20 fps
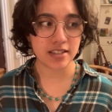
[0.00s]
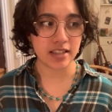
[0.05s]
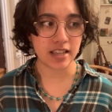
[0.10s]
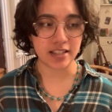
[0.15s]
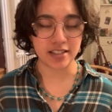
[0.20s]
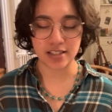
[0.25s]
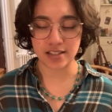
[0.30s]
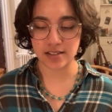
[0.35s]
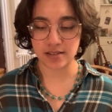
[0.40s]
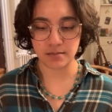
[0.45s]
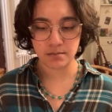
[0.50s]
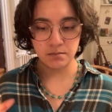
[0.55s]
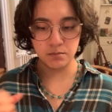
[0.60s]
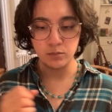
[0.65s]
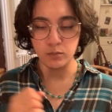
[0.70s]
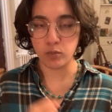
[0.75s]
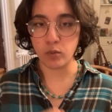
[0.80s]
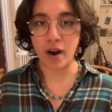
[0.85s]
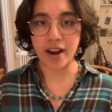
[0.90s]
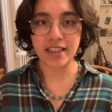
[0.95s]
It's
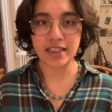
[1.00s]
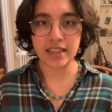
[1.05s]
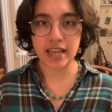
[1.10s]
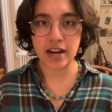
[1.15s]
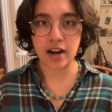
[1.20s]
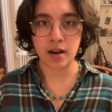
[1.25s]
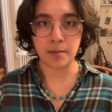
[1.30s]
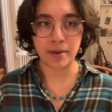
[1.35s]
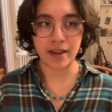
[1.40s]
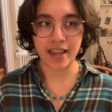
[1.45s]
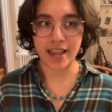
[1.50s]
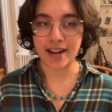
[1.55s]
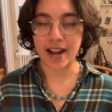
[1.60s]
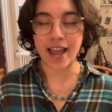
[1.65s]
right there on my hand.